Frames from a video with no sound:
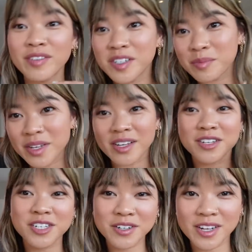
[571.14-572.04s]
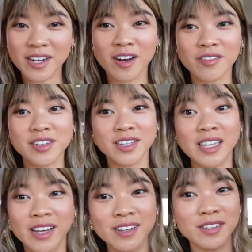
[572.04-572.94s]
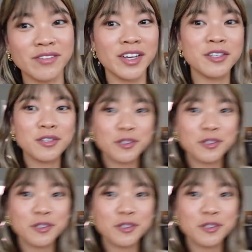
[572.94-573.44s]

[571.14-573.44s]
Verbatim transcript: filming and shooting and obviously like living. It's